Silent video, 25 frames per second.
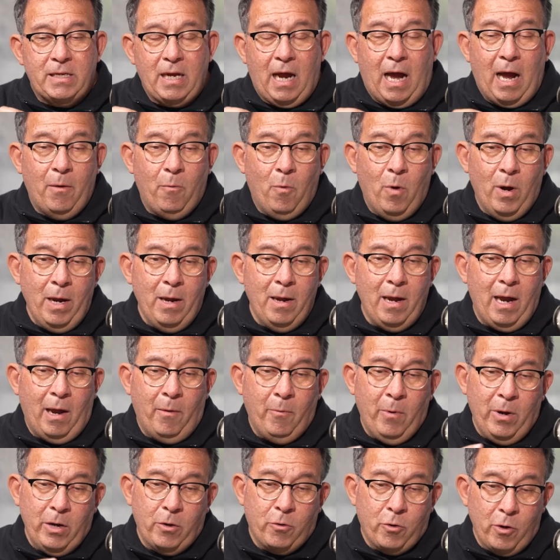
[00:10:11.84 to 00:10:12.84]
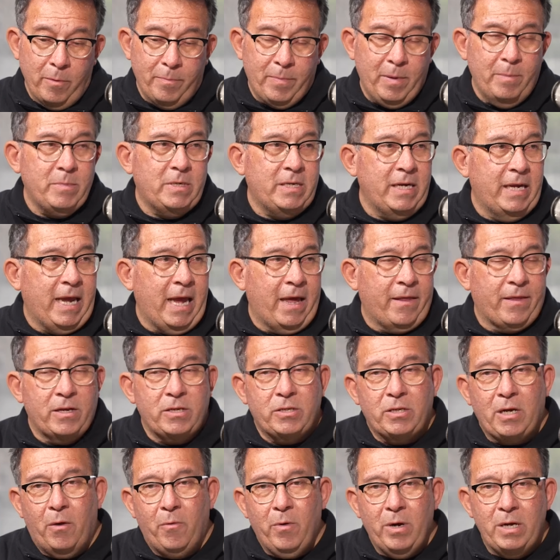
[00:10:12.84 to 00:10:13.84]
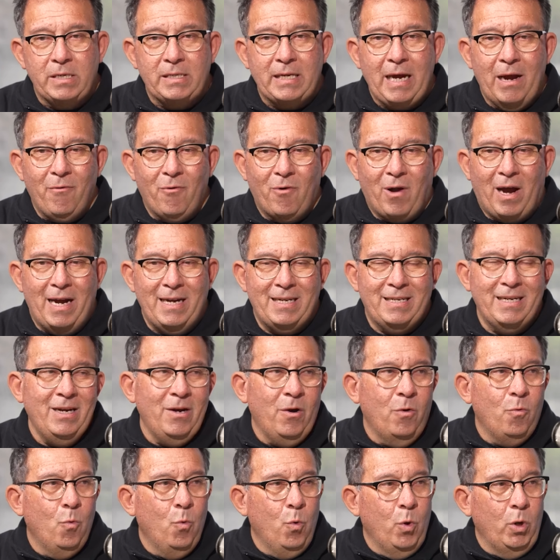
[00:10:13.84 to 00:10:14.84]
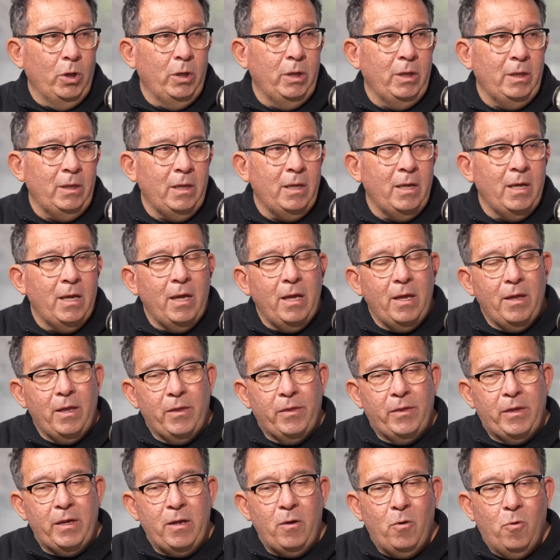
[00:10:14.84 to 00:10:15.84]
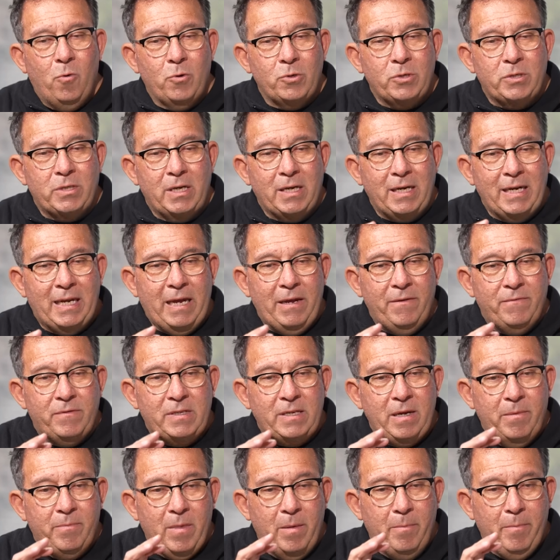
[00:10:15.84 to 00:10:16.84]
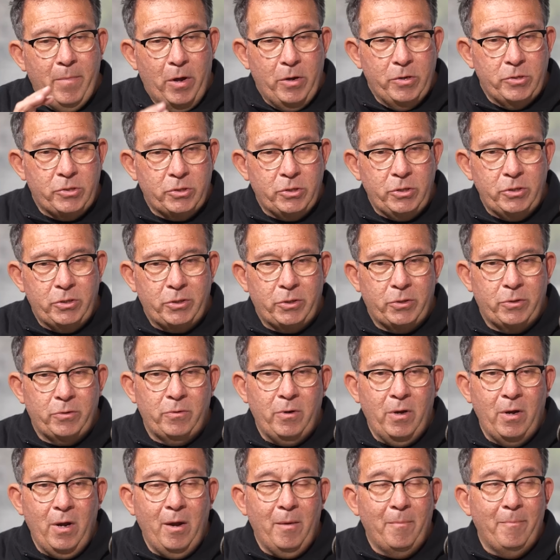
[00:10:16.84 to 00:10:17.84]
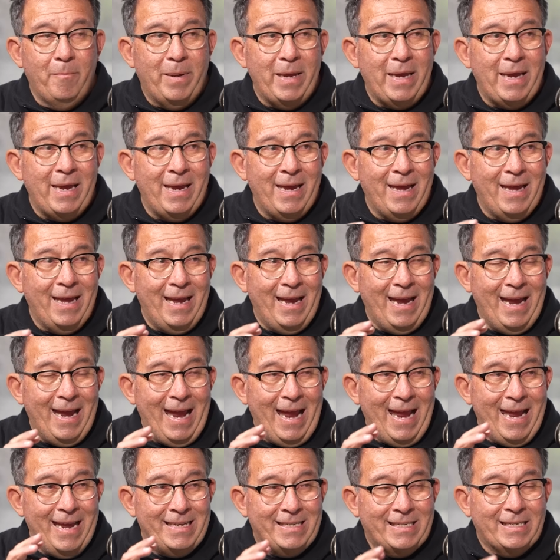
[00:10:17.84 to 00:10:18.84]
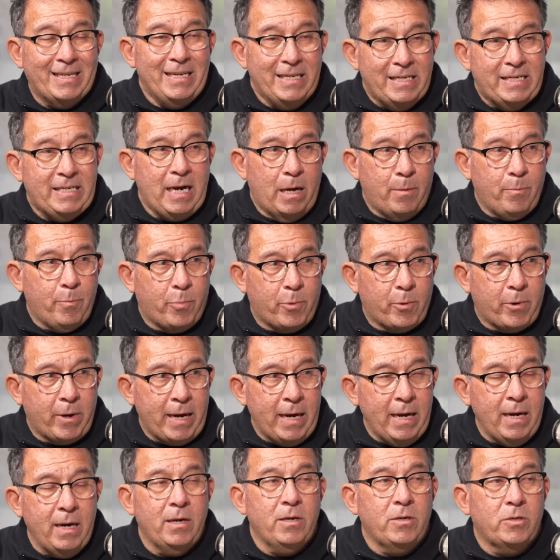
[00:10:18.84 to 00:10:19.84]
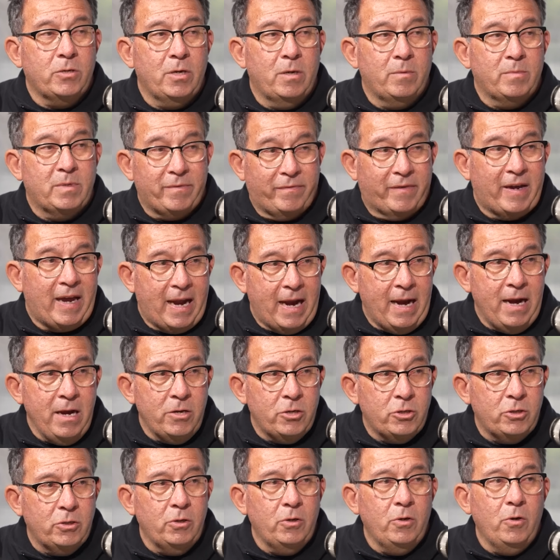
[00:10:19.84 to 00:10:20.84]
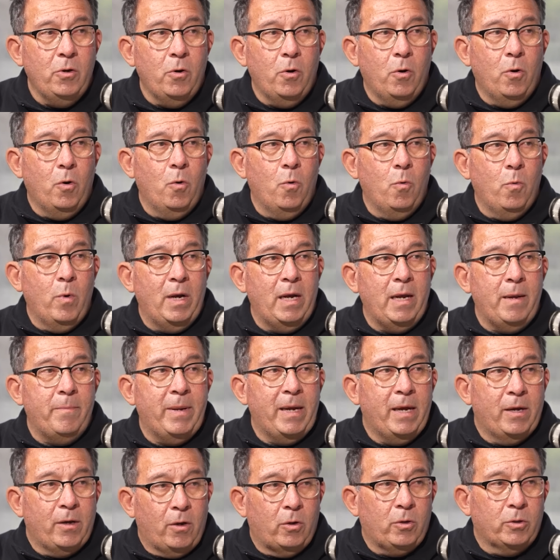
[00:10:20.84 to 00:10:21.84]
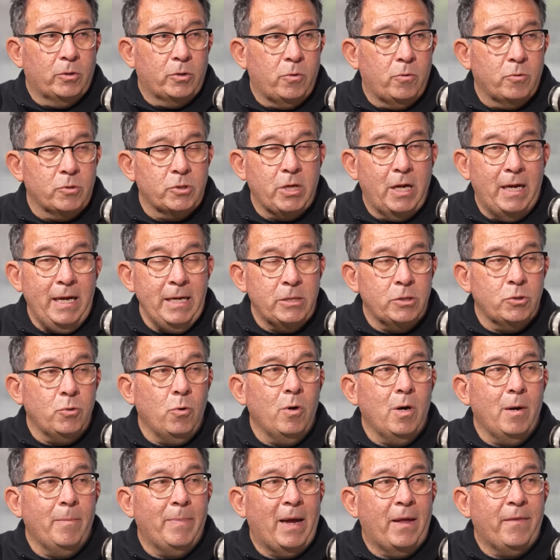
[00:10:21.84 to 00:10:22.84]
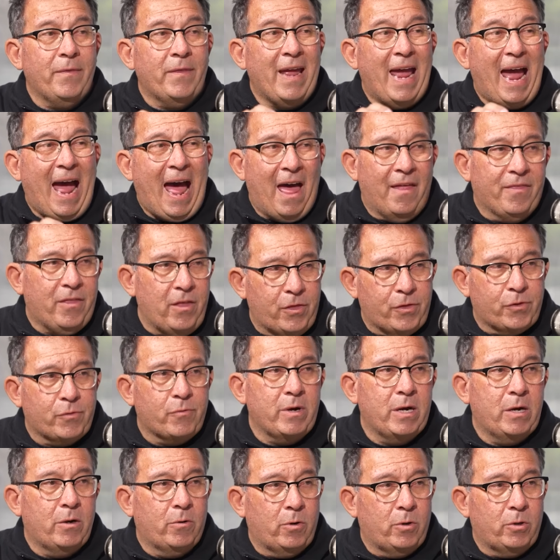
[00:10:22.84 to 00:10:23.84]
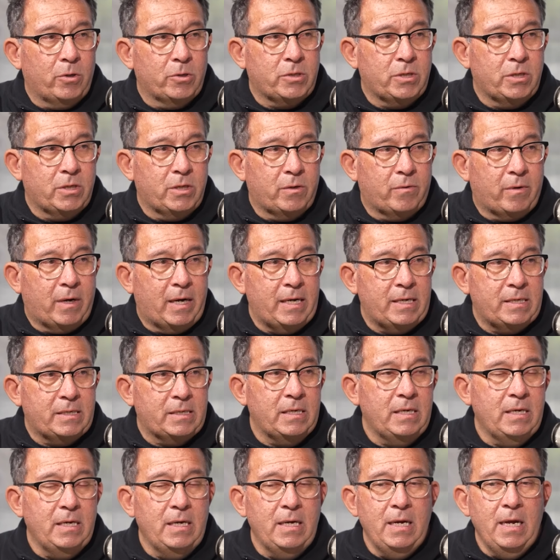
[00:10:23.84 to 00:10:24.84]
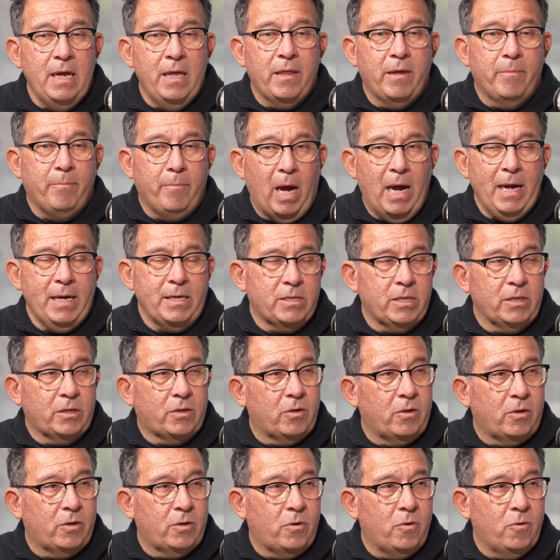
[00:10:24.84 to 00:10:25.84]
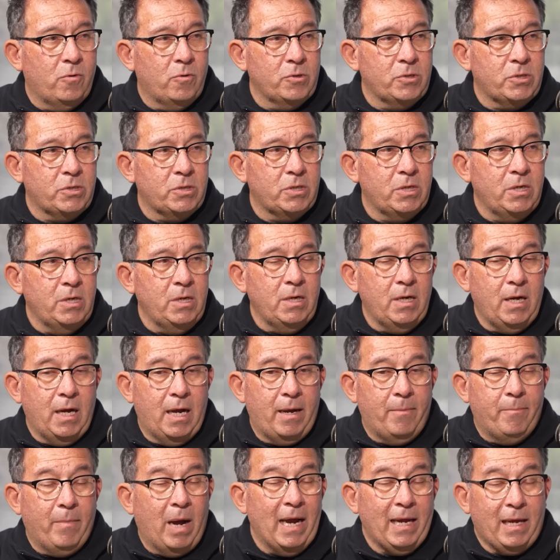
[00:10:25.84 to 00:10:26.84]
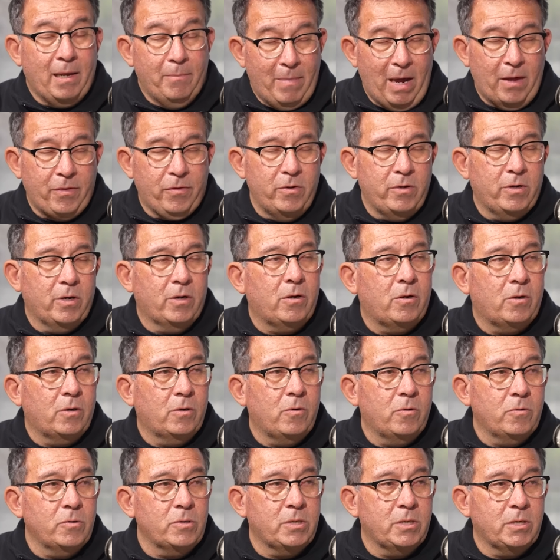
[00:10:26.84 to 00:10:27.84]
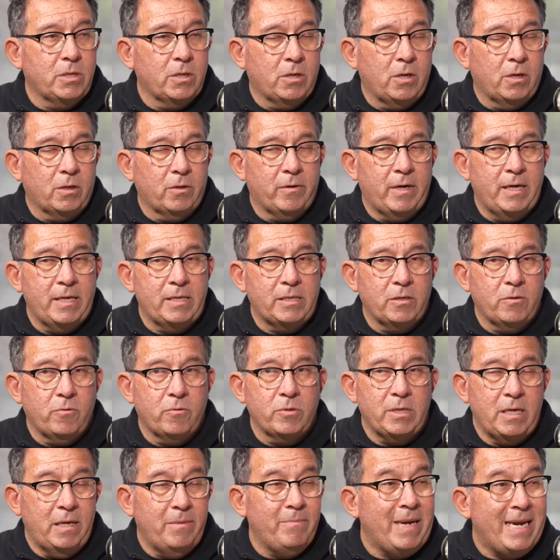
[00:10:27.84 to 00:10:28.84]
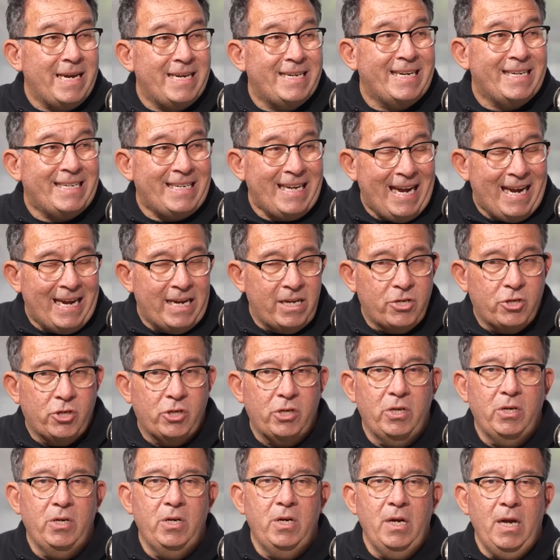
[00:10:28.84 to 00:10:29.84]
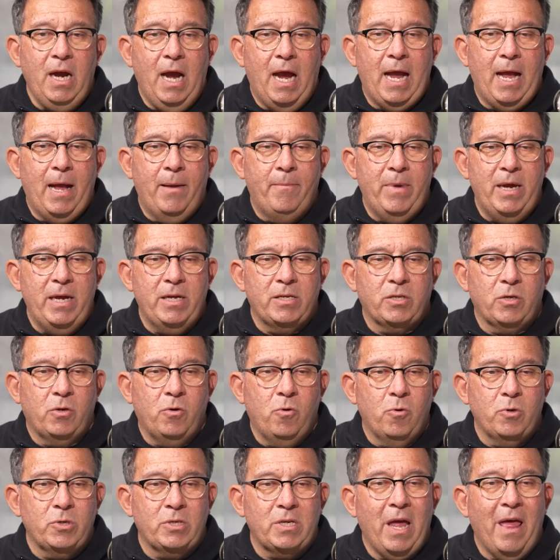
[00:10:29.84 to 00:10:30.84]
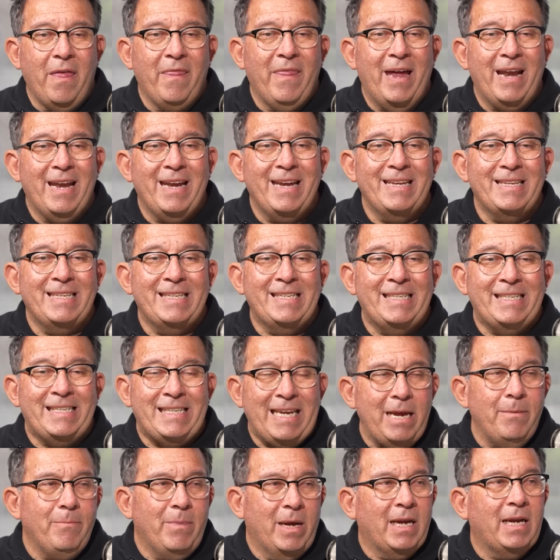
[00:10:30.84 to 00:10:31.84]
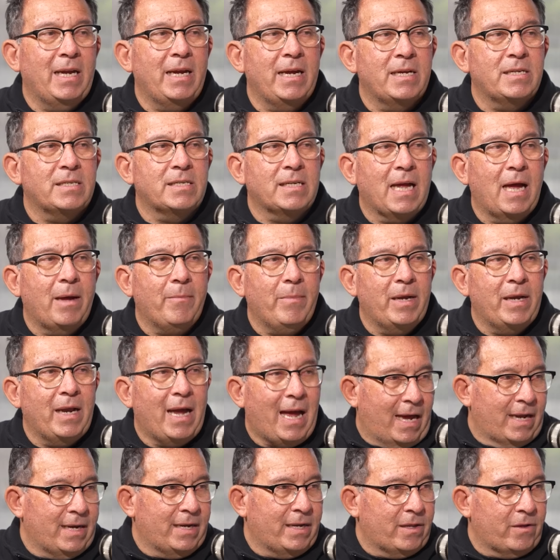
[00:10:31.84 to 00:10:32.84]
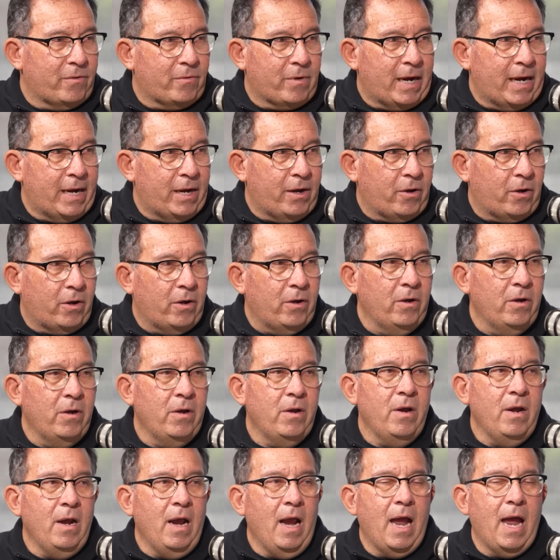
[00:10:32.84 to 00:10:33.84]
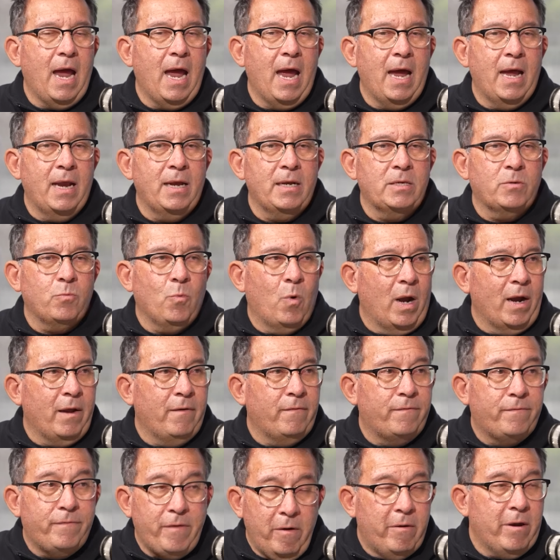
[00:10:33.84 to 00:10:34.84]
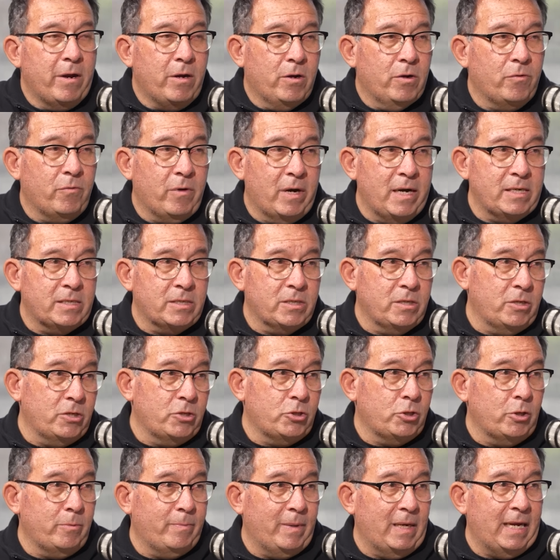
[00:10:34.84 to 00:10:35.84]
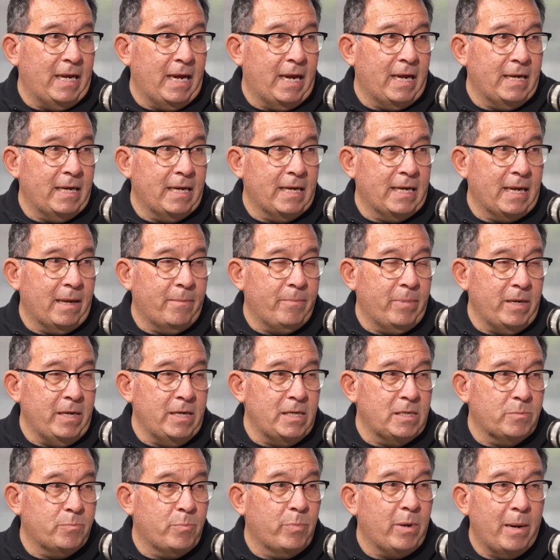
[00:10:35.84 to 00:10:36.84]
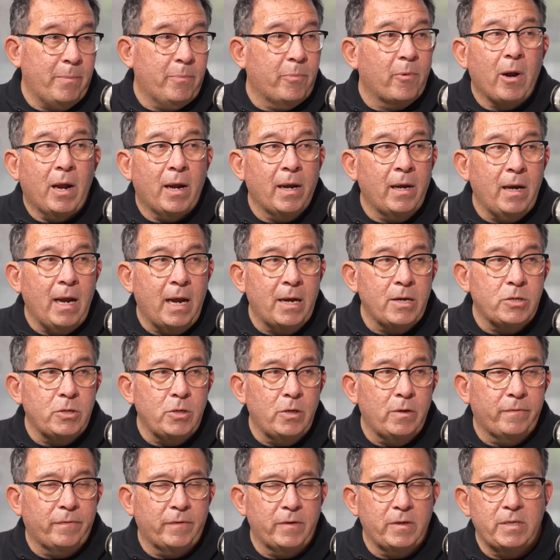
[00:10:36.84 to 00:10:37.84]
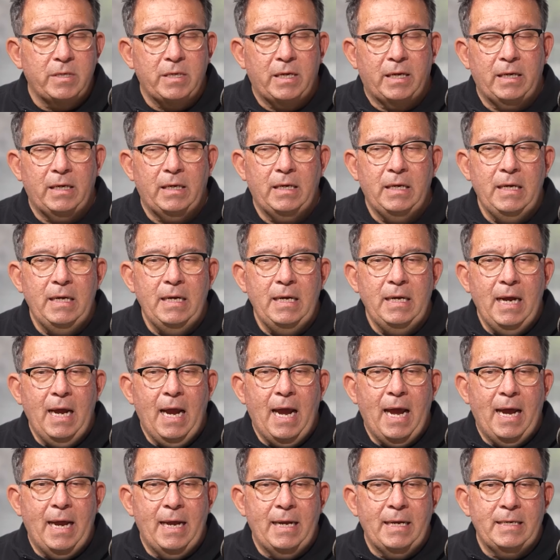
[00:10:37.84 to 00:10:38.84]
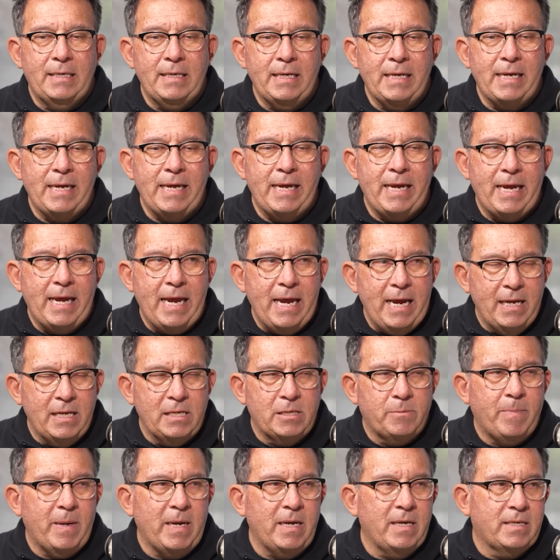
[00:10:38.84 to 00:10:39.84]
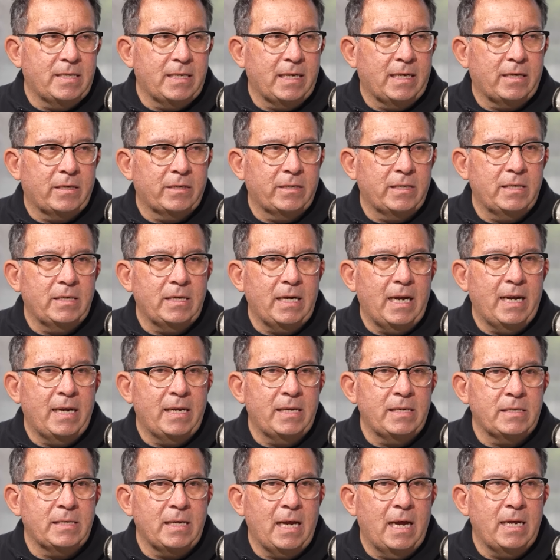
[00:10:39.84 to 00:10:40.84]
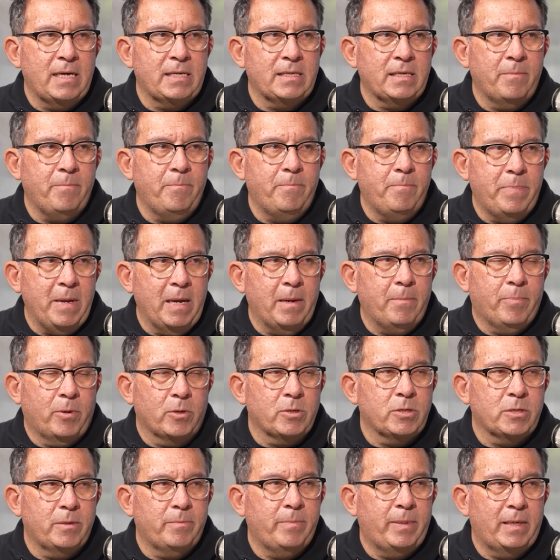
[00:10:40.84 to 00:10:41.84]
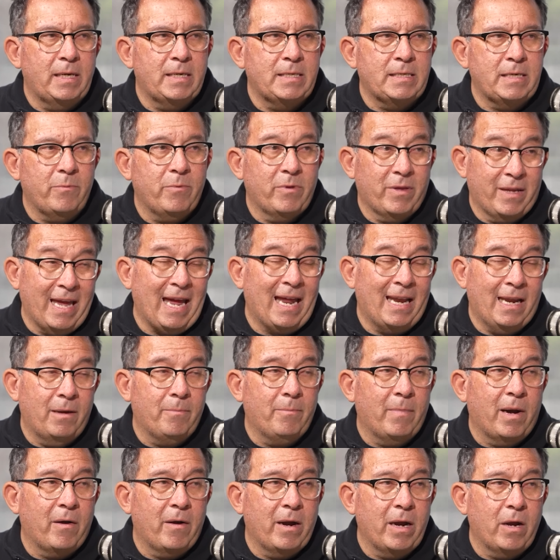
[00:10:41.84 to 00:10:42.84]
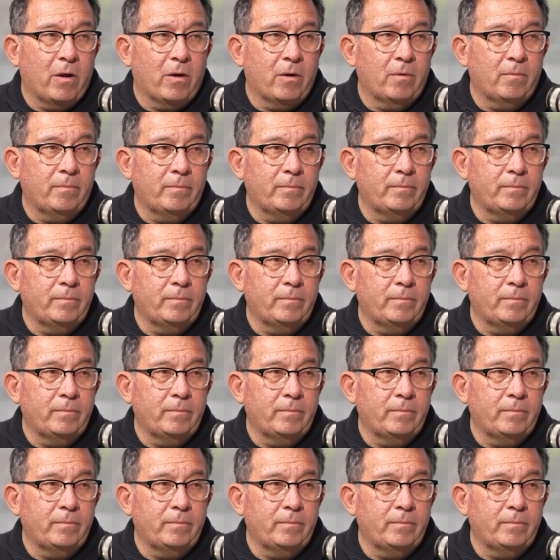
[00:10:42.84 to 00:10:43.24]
I want to group them together. So I want to say, right, will the horse that gives him the most to do be his contemporary in terms of age, or will he be an older horse? So let's talk about the other 3-year-olds in the race. The Mike de Kock horse, Mike and Matthew de Kock horse, the de Kock racing horse, Immediate Edge, is a horse that seemingly has come in under the radar and won a very good race in the Jubilee Handicap in his prep run at Turffontein. And he has been touted as a big possibility with Callan Murray on.